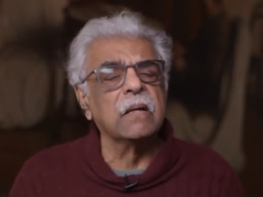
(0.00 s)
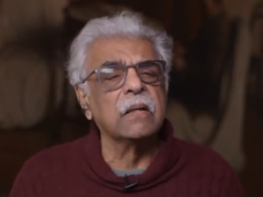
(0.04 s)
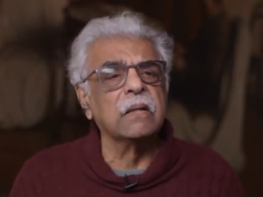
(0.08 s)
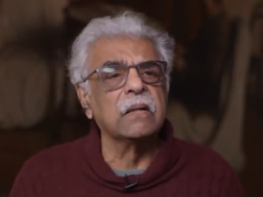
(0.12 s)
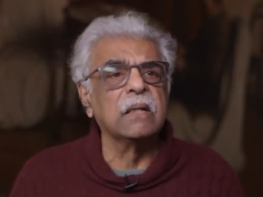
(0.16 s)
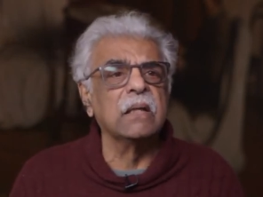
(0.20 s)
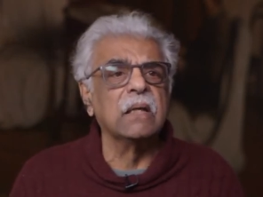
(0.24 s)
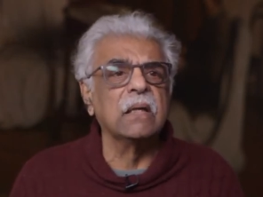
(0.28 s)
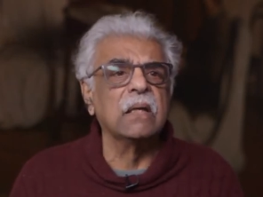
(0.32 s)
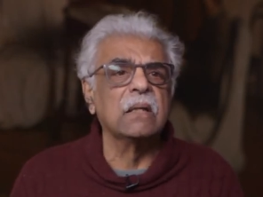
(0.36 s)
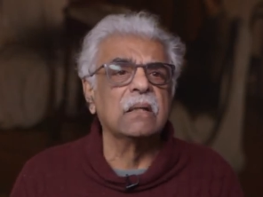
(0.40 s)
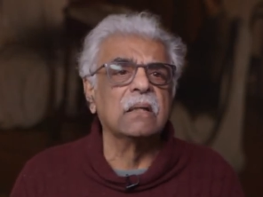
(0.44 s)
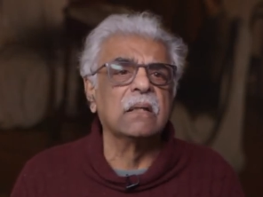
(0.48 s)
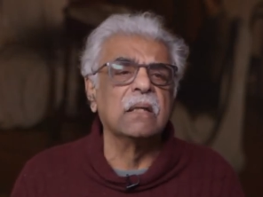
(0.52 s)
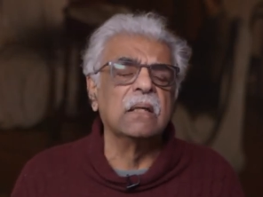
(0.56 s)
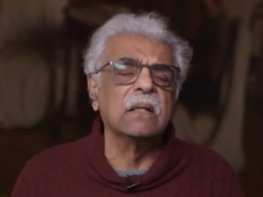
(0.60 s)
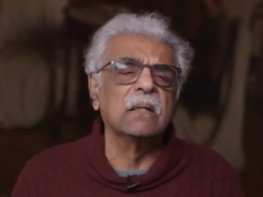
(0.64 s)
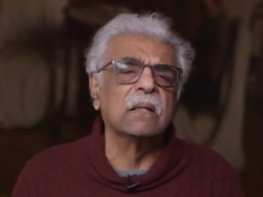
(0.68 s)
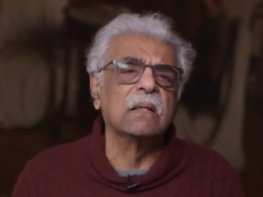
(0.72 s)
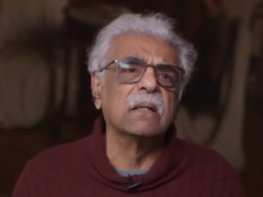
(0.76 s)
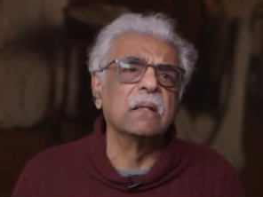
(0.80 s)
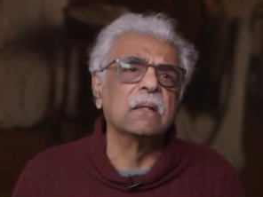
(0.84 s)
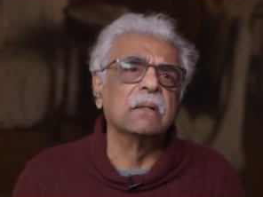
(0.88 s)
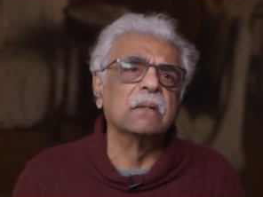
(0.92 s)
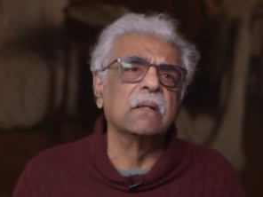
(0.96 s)

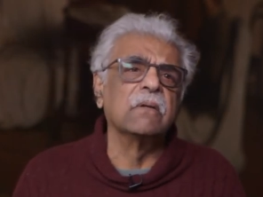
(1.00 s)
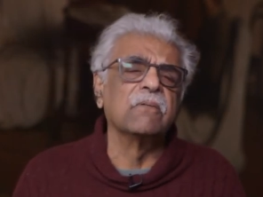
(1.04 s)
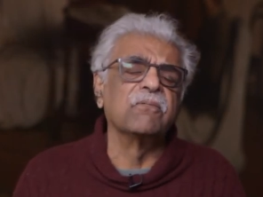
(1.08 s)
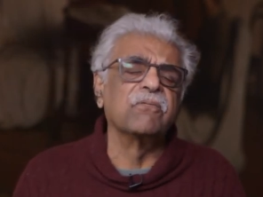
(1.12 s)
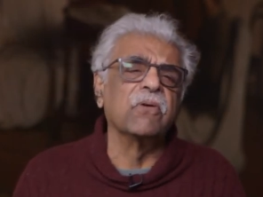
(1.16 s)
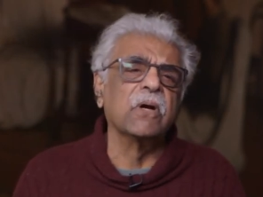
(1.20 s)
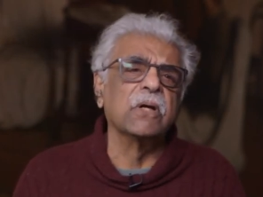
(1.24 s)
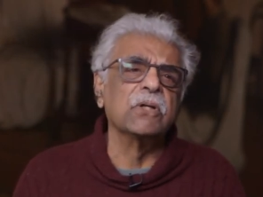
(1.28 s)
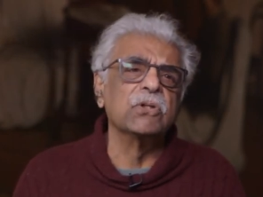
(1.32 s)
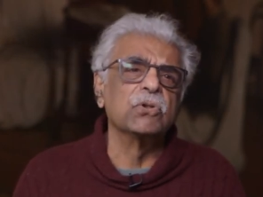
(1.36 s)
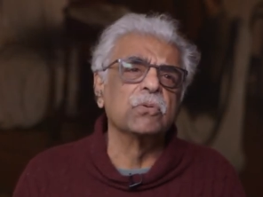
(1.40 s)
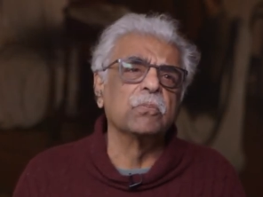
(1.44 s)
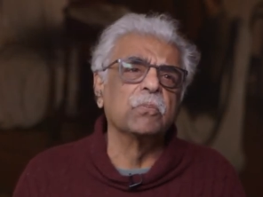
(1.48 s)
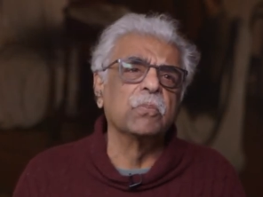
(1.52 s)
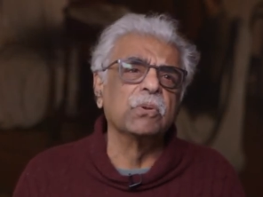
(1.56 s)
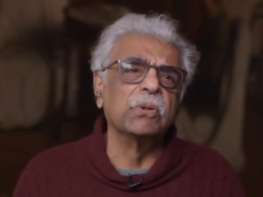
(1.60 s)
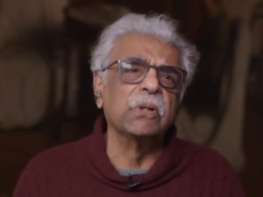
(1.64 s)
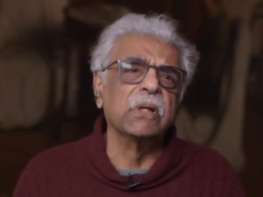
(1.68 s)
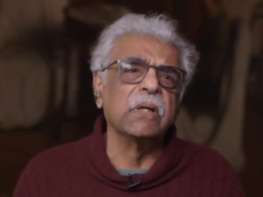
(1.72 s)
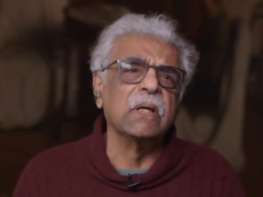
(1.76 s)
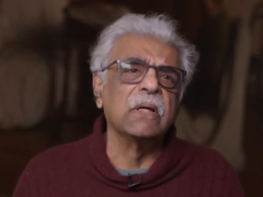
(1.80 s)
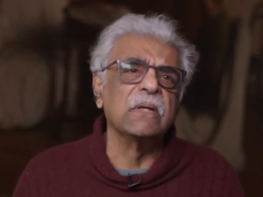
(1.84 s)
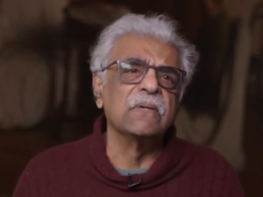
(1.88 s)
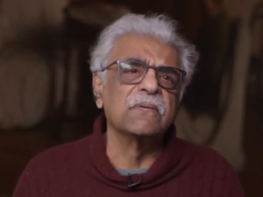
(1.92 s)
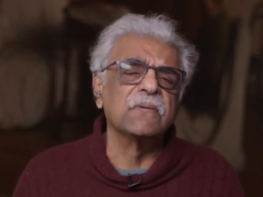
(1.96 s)
the French
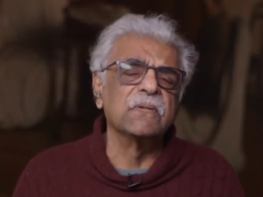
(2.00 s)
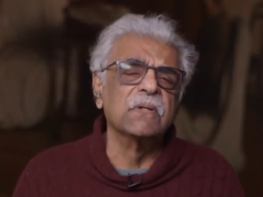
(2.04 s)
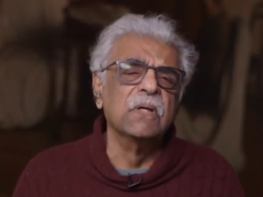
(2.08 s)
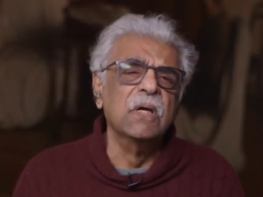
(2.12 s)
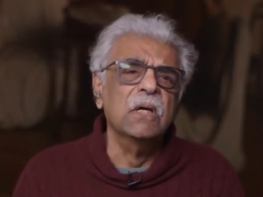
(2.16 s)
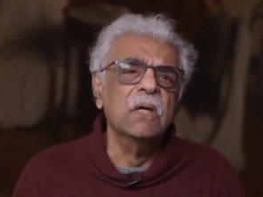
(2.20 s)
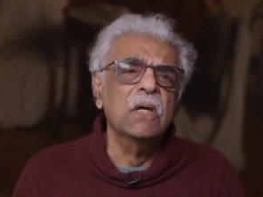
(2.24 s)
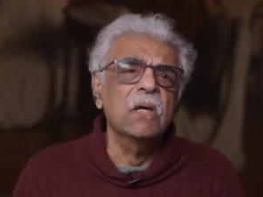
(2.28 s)
police.